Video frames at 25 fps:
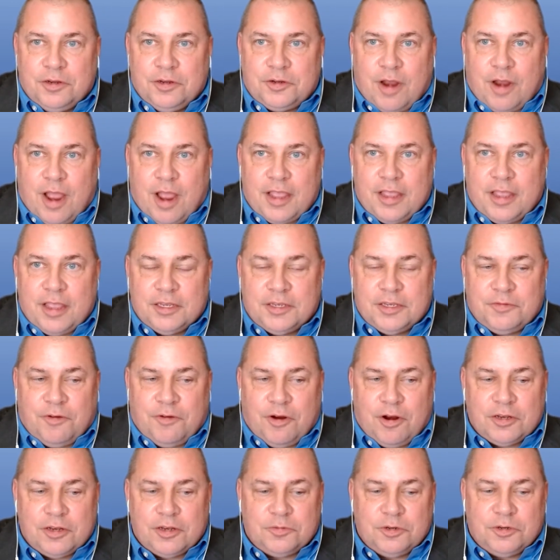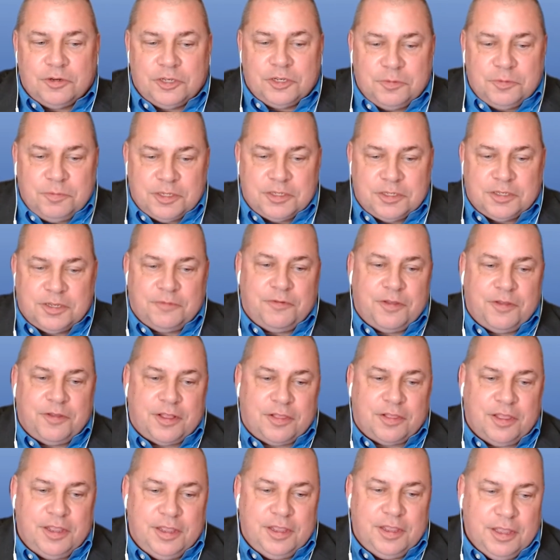tracking as far as which
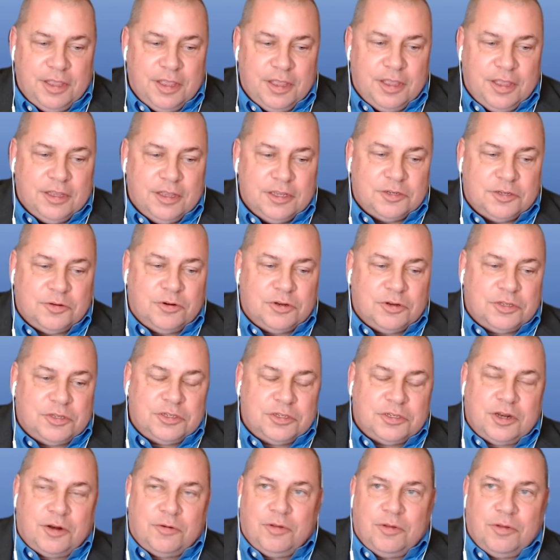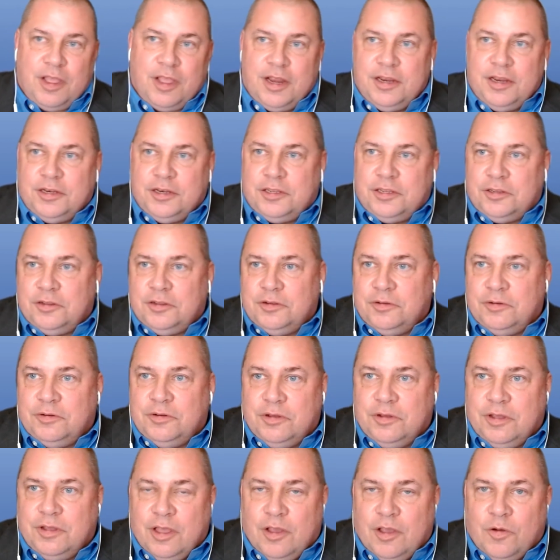specifically sources are related
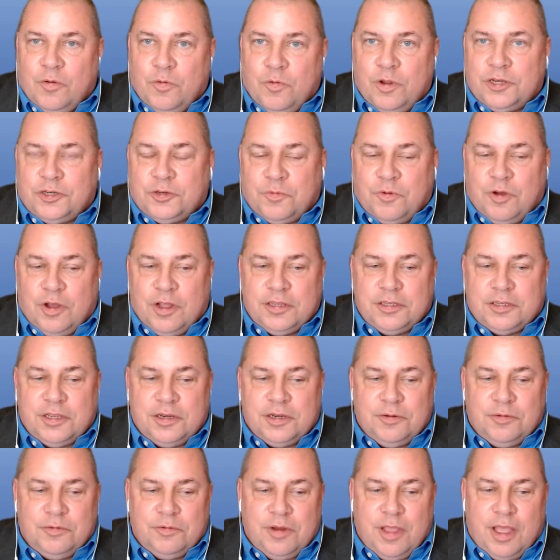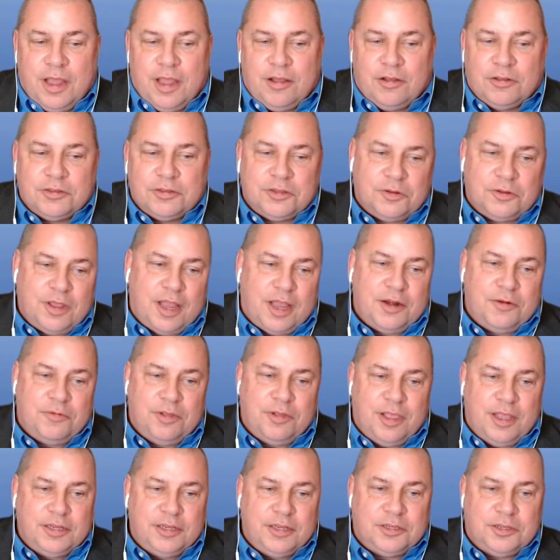to which ones, and that also kind
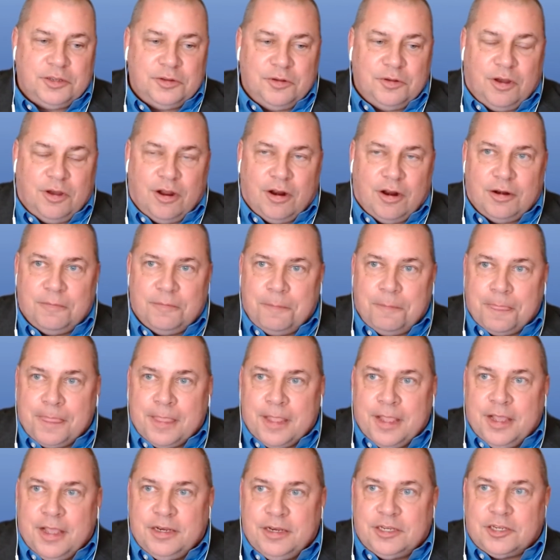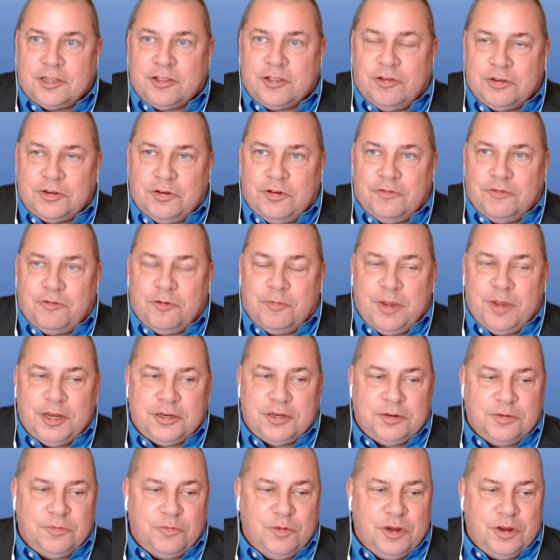of relates to our disclosure
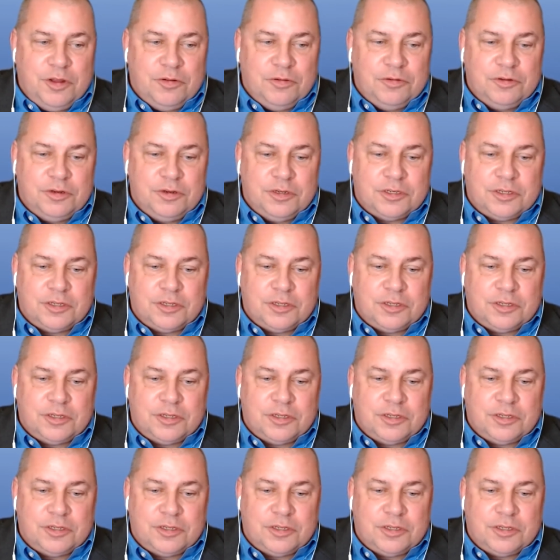information. We don't